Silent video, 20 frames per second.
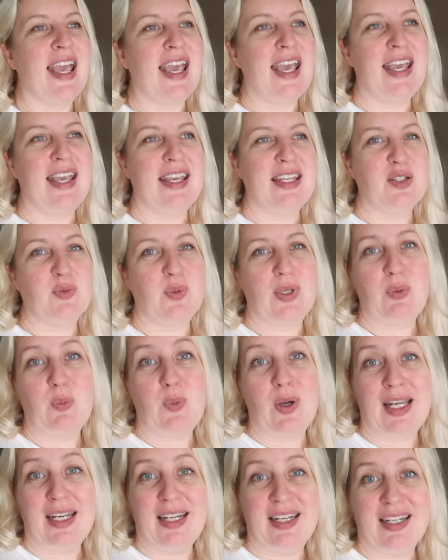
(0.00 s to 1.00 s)
And we
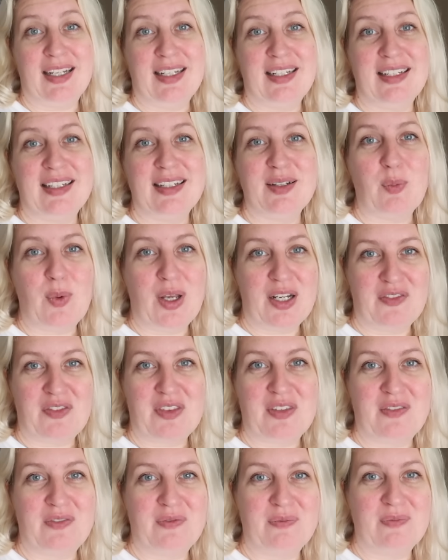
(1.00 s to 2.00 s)
won one of
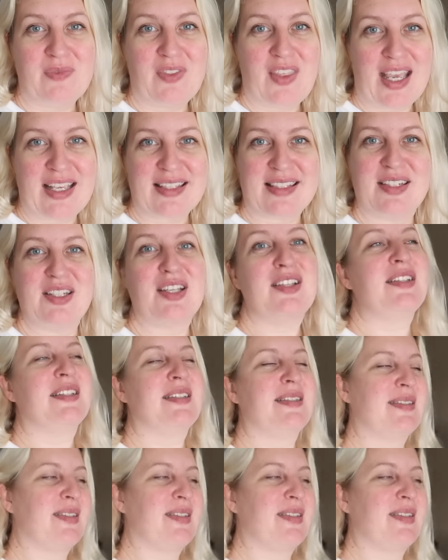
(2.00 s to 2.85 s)
the $1,000.